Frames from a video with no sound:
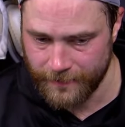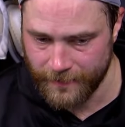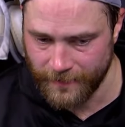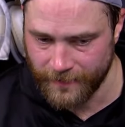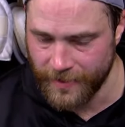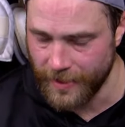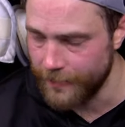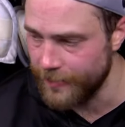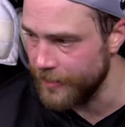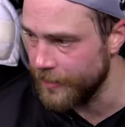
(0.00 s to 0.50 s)

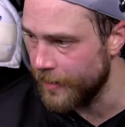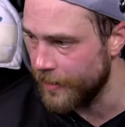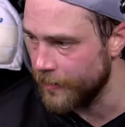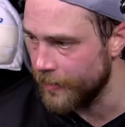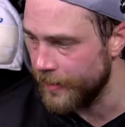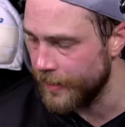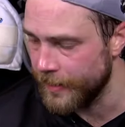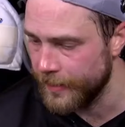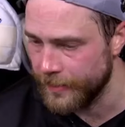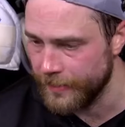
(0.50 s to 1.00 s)
come a long
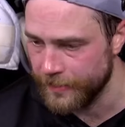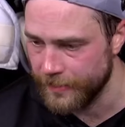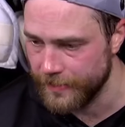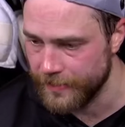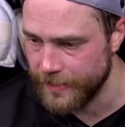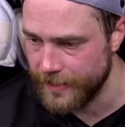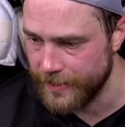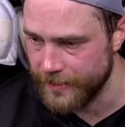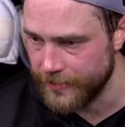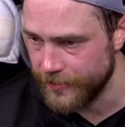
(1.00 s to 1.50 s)
way, and
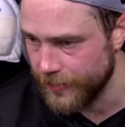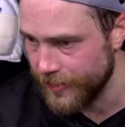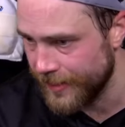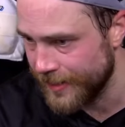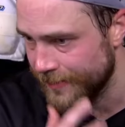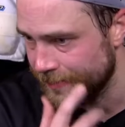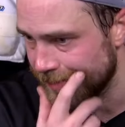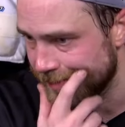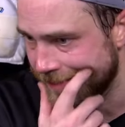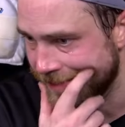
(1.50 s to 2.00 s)
these last 2
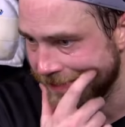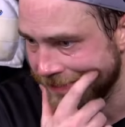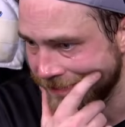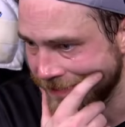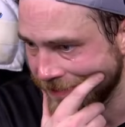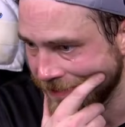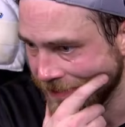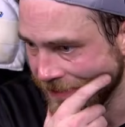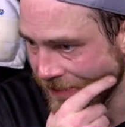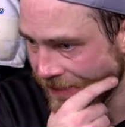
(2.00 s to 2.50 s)
games have
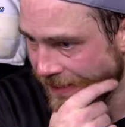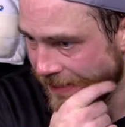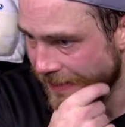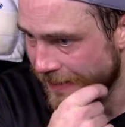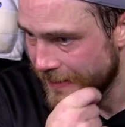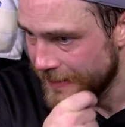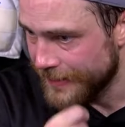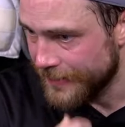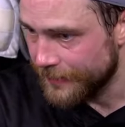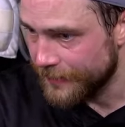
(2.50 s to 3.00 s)

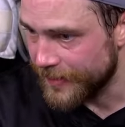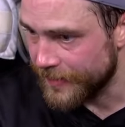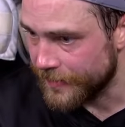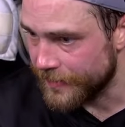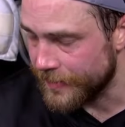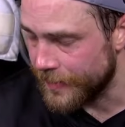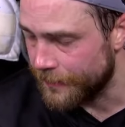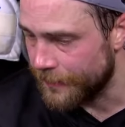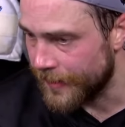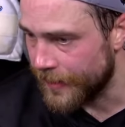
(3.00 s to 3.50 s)
been
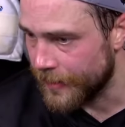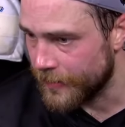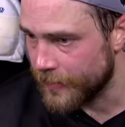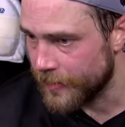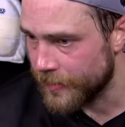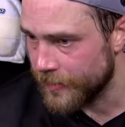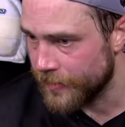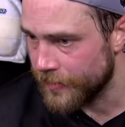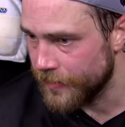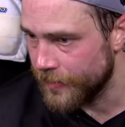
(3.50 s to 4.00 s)
stepped
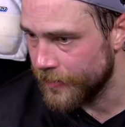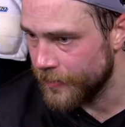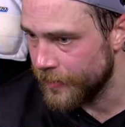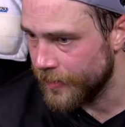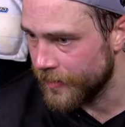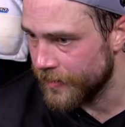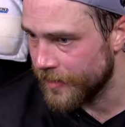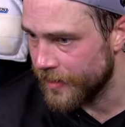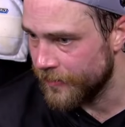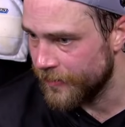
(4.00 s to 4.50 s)
backwards. So we
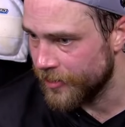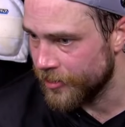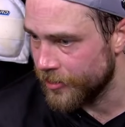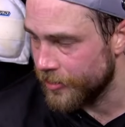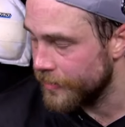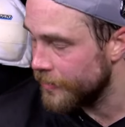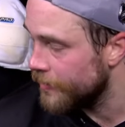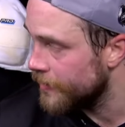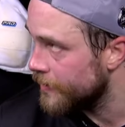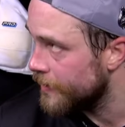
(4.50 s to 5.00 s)
just got to make
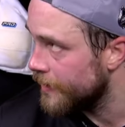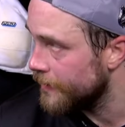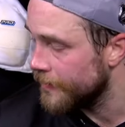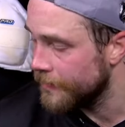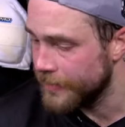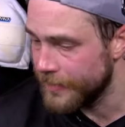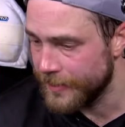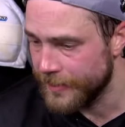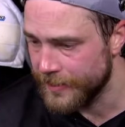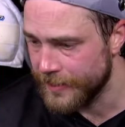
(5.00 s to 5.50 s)
sure that we stop the
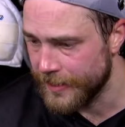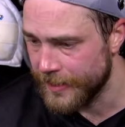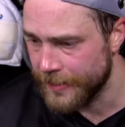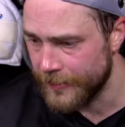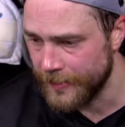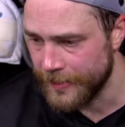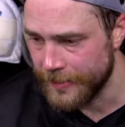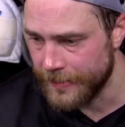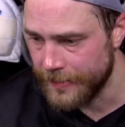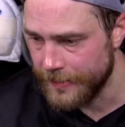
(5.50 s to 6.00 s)
bleeding
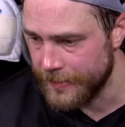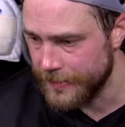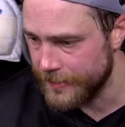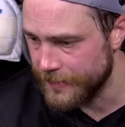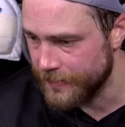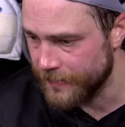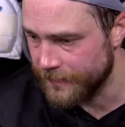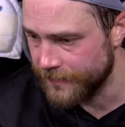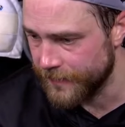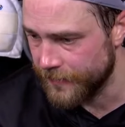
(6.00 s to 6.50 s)
now and
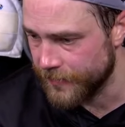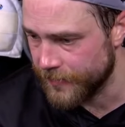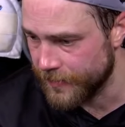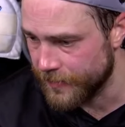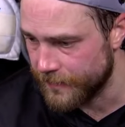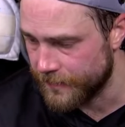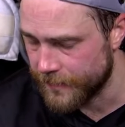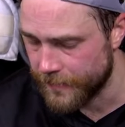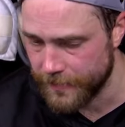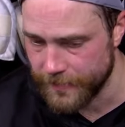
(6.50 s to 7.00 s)
don't feel
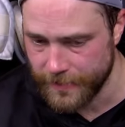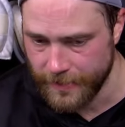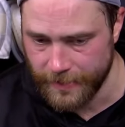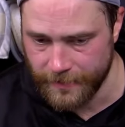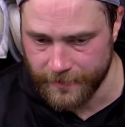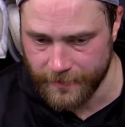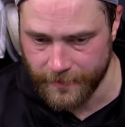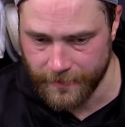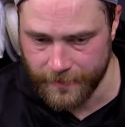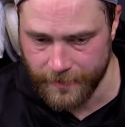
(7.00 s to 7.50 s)
sorry for
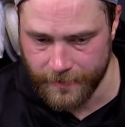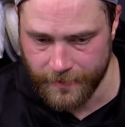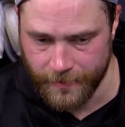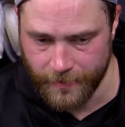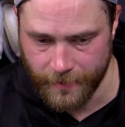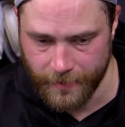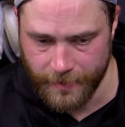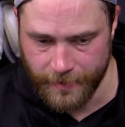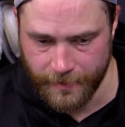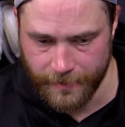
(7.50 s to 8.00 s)
ourselves, because it's
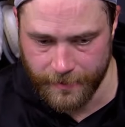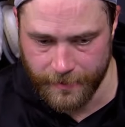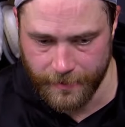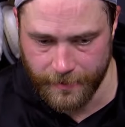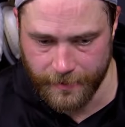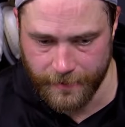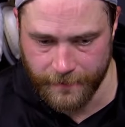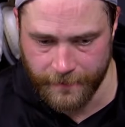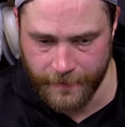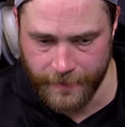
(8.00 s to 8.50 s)
too late in the
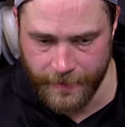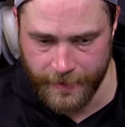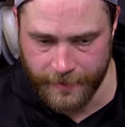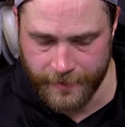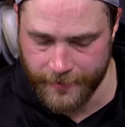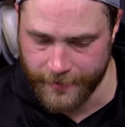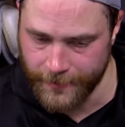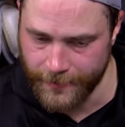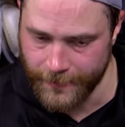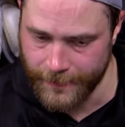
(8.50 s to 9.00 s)
season for that.
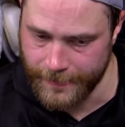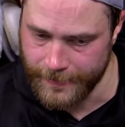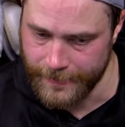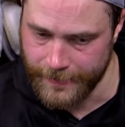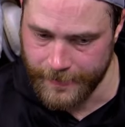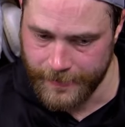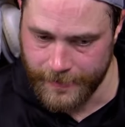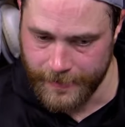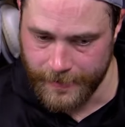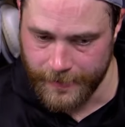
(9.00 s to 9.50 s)
So
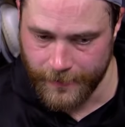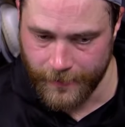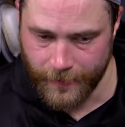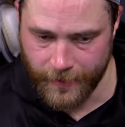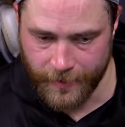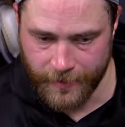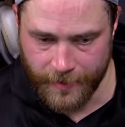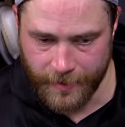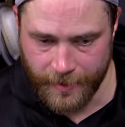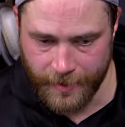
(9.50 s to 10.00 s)
we
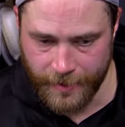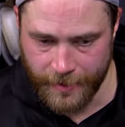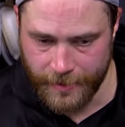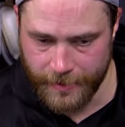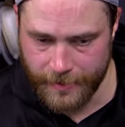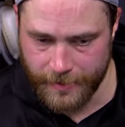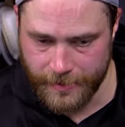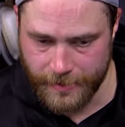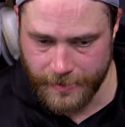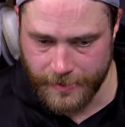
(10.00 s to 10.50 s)
just got to.
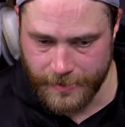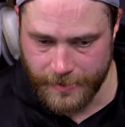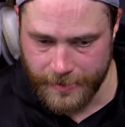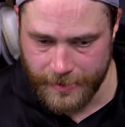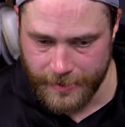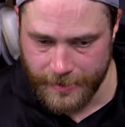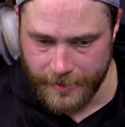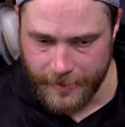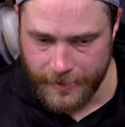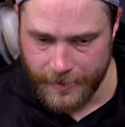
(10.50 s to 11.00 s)

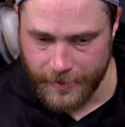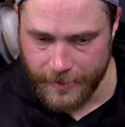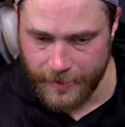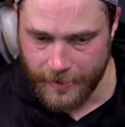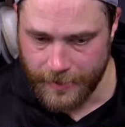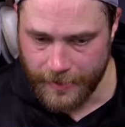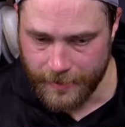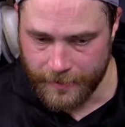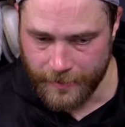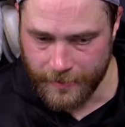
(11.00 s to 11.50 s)

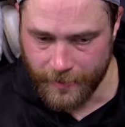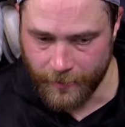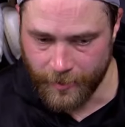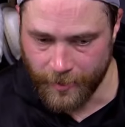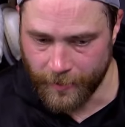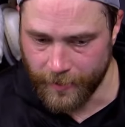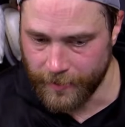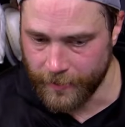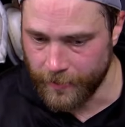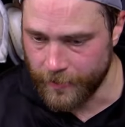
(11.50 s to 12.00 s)
Yeah, take the
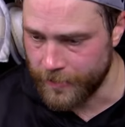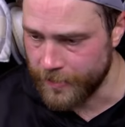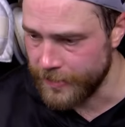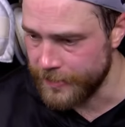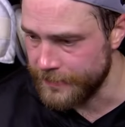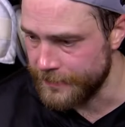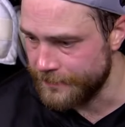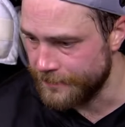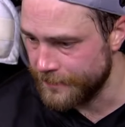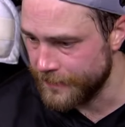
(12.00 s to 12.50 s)
bull by the horn
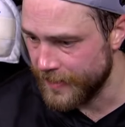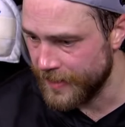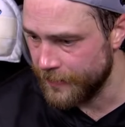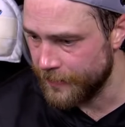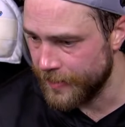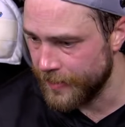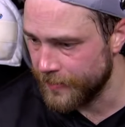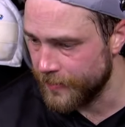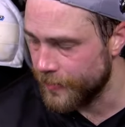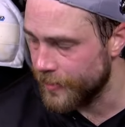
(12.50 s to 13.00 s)
and get
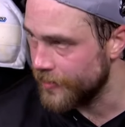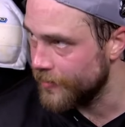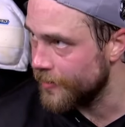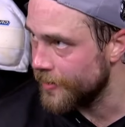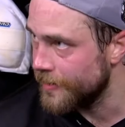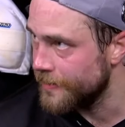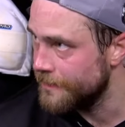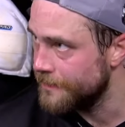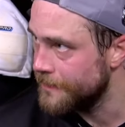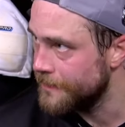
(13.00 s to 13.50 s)
back to work tomorrow.